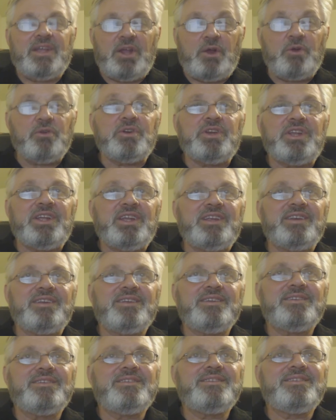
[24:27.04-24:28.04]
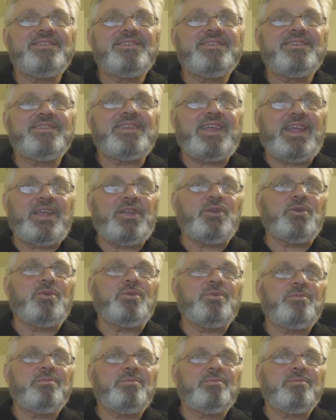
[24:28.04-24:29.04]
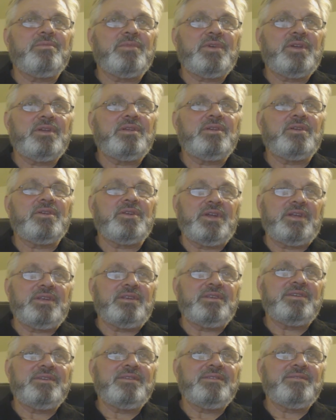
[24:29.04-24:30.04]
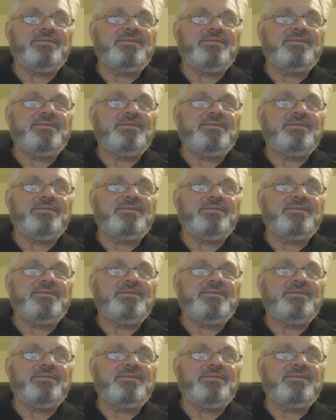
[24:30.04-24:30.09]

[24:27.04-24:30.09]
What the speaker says: Guaranteed. Thank you. Good night.